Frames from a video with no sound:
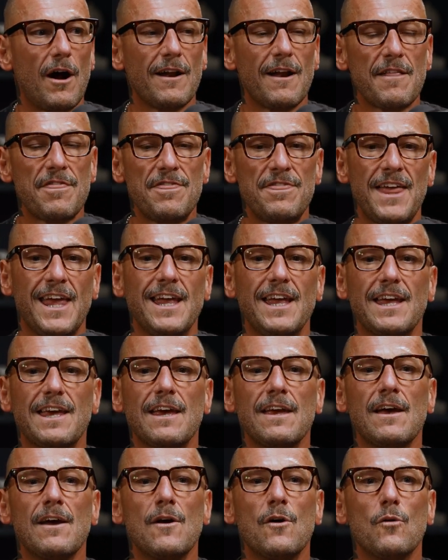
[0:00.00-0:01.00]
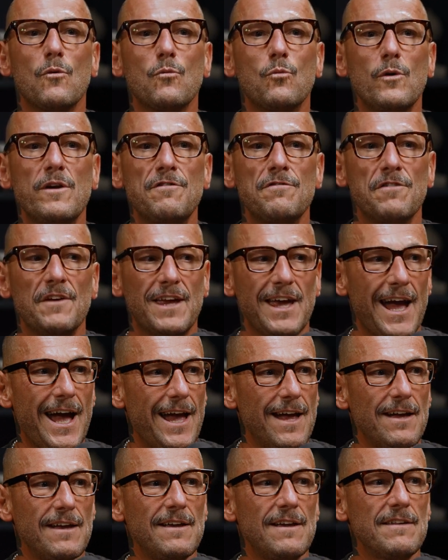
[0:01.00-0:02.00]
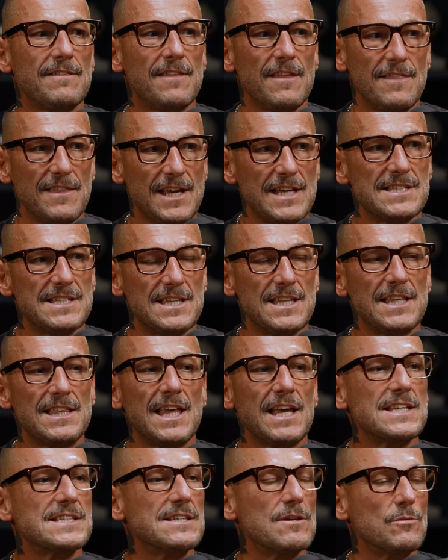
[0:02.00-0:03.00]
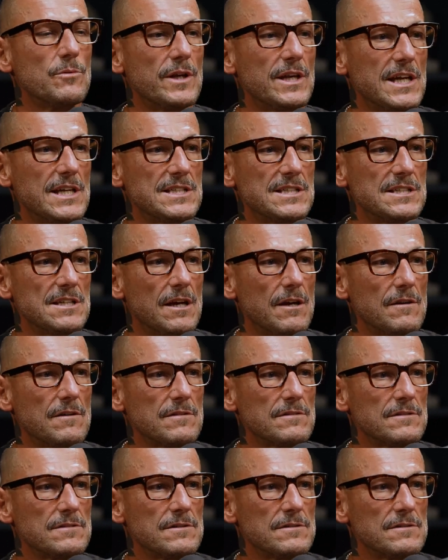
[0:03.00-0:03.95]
And I think we forget that these are the things that we need to do.